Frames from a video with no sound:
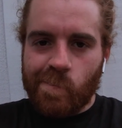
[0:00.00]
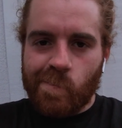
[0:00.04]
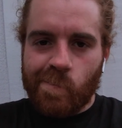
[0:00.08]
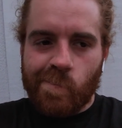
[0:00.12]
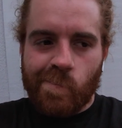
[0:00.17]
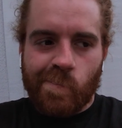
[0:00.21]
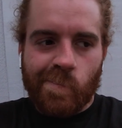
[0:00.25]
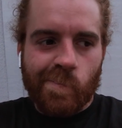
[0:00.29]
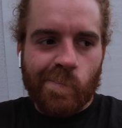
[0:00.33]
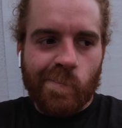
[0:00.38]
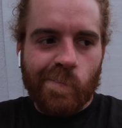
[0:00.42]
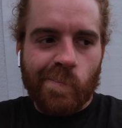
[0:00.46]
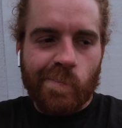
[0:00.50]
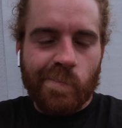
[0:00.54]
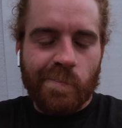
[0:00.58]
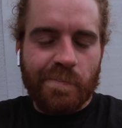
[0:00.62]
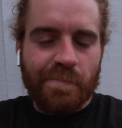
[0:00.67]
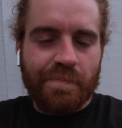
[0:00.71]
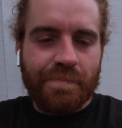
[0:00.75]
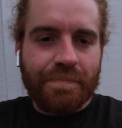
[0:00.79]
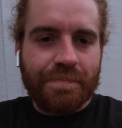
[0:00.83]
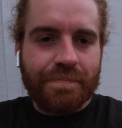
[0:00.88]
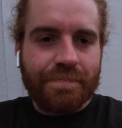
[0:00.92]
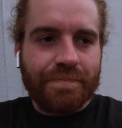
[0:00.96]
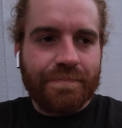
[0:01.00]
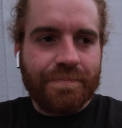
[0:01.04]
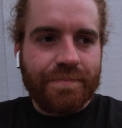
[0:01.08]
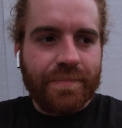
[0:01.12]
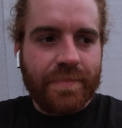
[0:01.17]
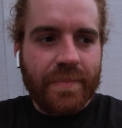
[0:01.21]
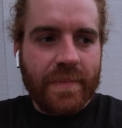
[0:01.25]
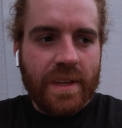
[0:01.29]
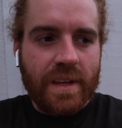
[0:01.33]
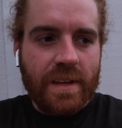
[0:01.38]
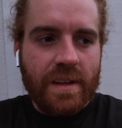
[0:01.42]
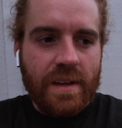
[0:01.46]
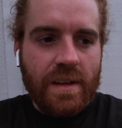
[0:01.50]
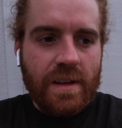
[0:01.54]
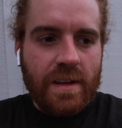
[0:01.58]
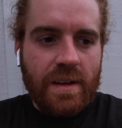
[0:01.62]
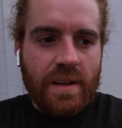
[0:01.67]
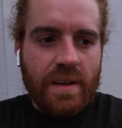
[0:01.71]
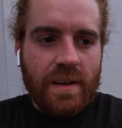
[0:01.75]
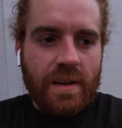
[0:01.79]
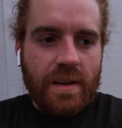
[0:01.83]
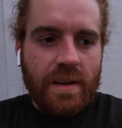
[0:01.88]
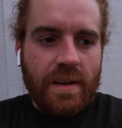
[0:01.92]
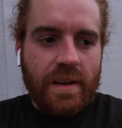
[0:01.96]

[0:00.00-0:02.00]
Nothing is said.